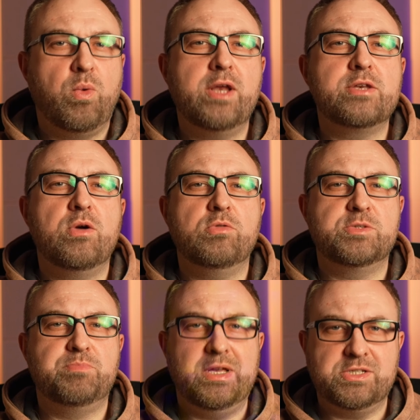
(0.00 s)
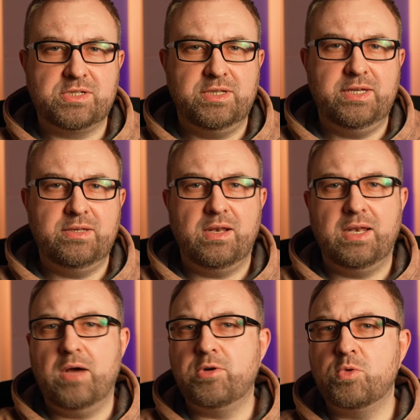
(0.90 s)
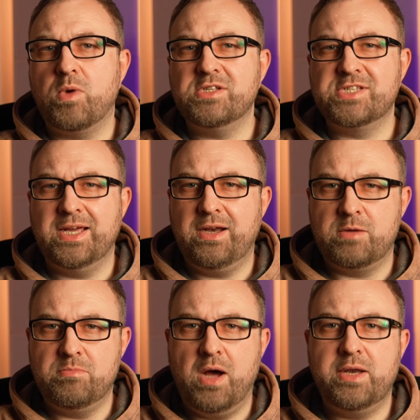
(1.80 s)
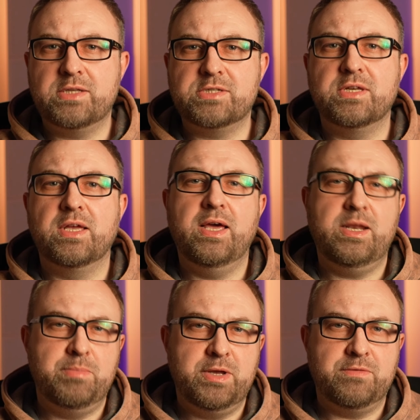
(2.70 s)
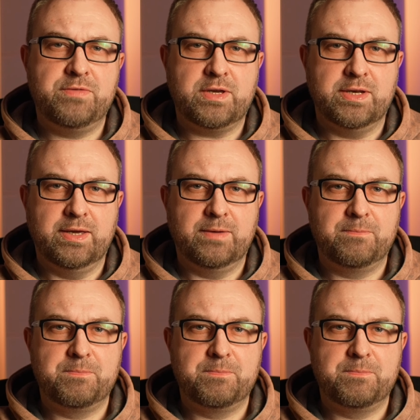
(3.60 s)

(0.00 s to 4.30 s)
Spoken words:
Quiet notes pass clean, louder ones get harmonics and a bit of thickening.